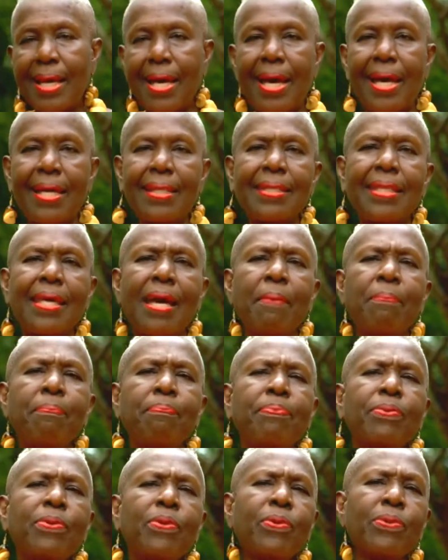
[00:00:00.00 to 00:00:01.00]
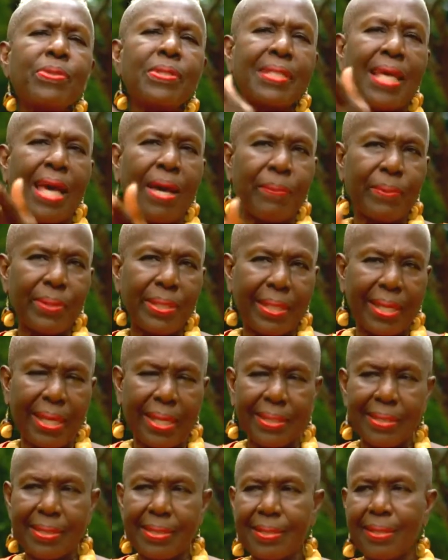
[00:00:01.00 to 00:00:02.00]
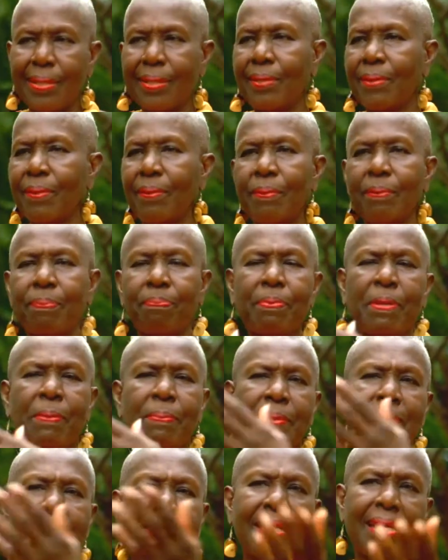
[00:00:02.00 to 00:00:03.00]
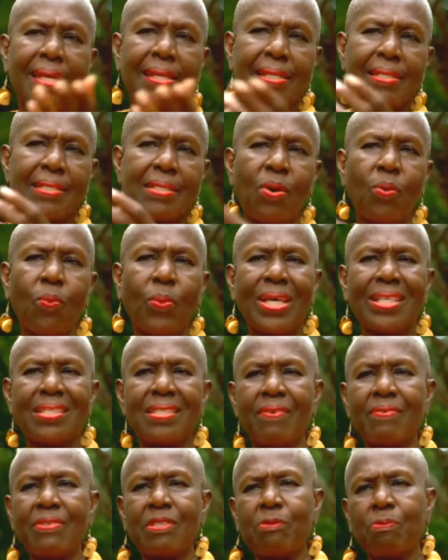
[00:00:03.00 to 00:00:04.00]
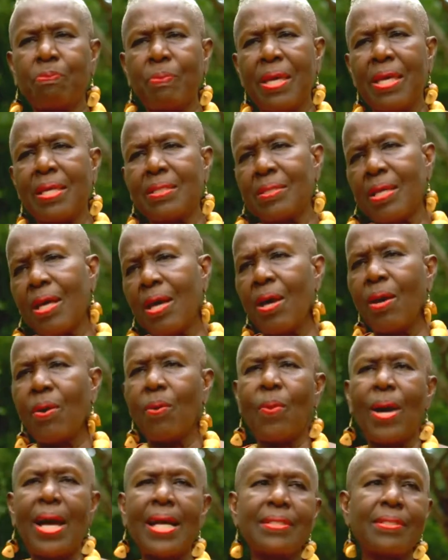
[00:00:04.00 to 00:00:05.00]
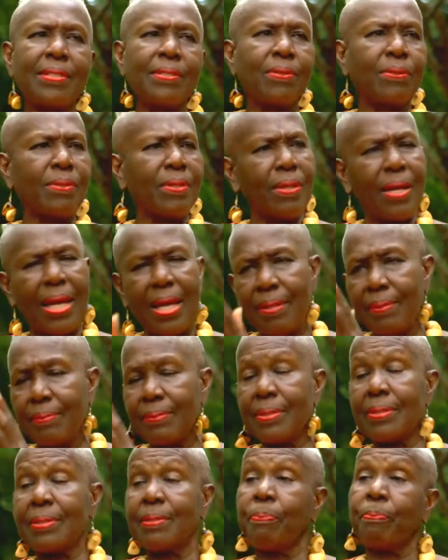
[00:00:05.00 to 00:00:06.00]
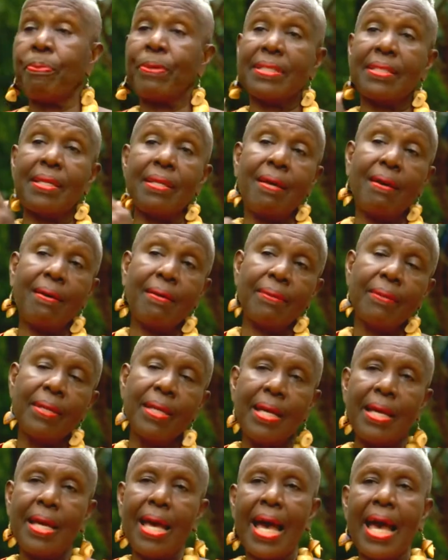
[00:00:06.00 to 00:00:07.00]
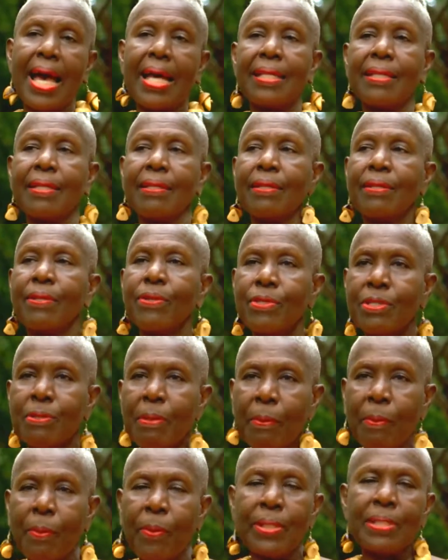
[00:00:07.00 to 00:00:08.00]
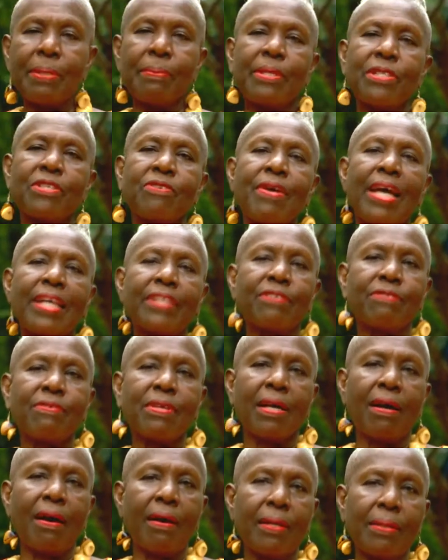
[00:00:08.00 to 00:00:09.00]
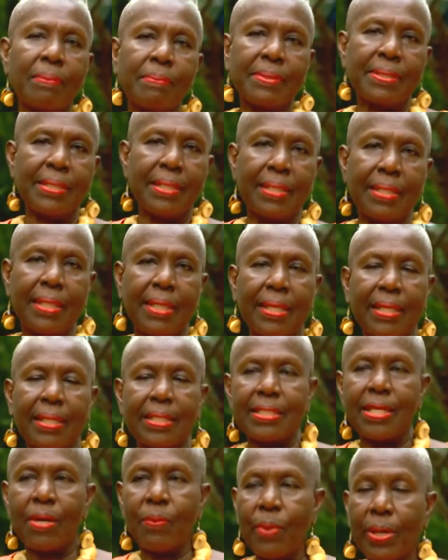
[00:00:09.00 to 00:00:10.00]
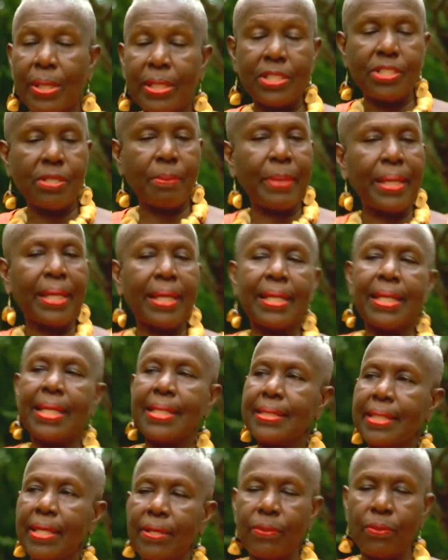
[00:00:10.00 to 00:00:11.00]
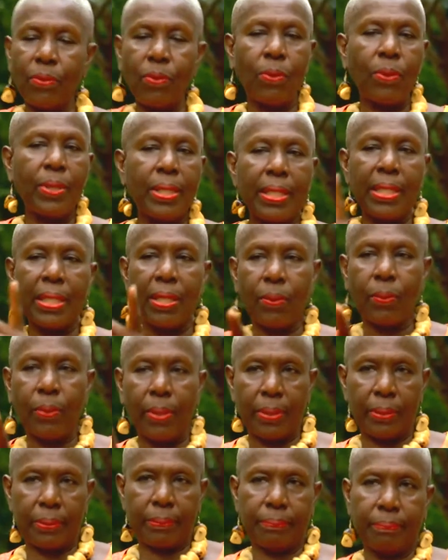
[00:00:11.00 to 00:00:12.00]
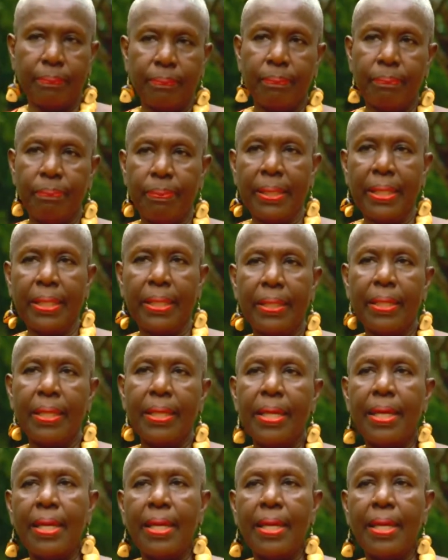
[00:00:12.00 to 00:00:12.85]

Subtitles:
And the abuse I would get, you know, people saying this is a waste of space, why is it New York? I just press along. And the newspaper wanted me to write 3 columns in English and 1 in Jamaican. I said, no, equal play.